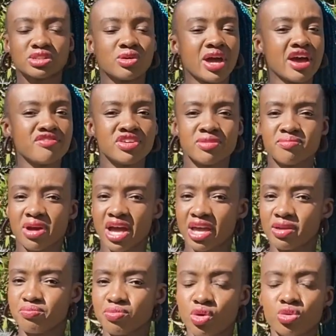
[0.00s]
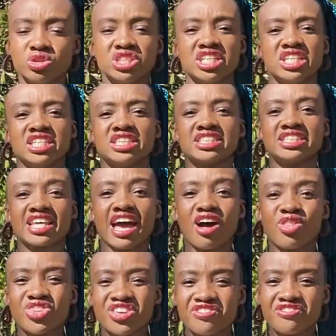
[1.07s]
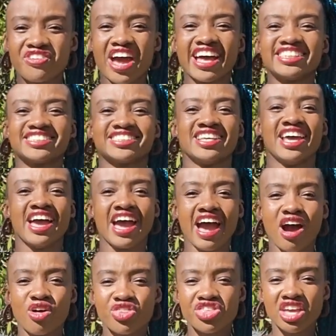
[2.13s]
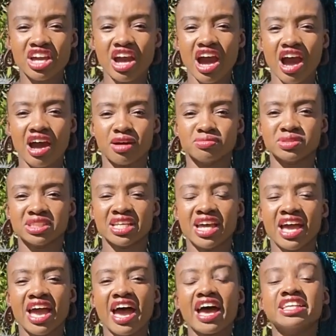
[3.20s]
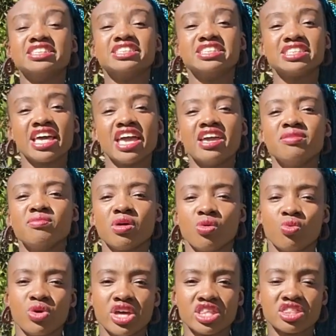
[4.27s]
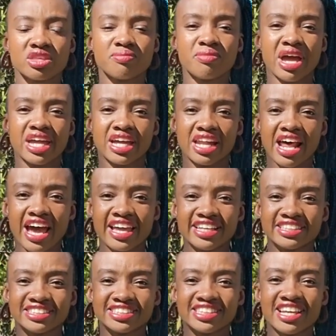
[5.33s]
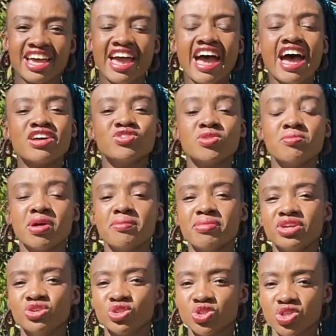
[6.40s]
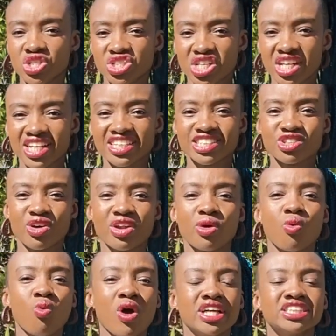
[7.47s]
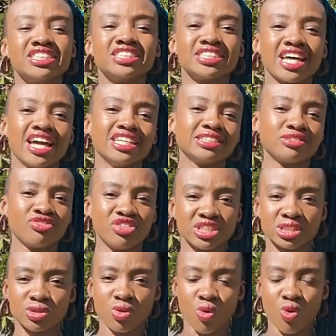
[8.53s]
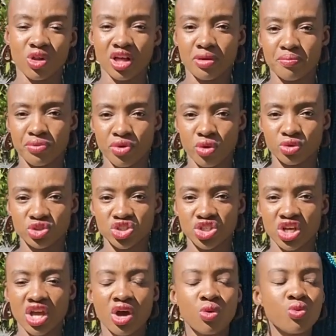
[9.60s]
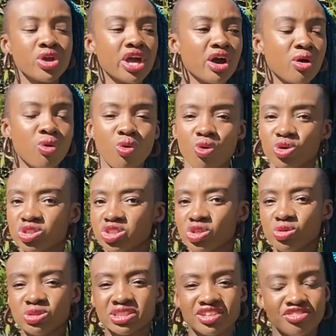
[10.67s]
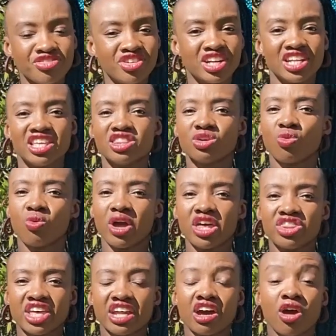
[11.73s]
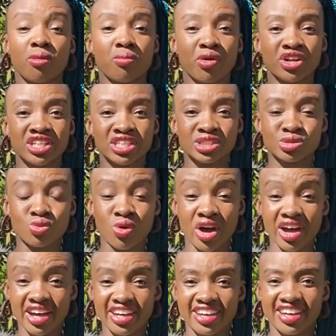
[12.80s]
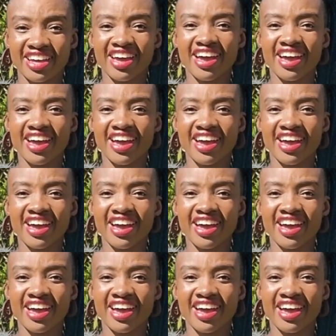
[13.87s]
So having my proteins, healthy fats, healthy carbs, and same with my clients. And remember, nutrition is not a one-size-fits-all approach. We are also different in the way that our bodies work.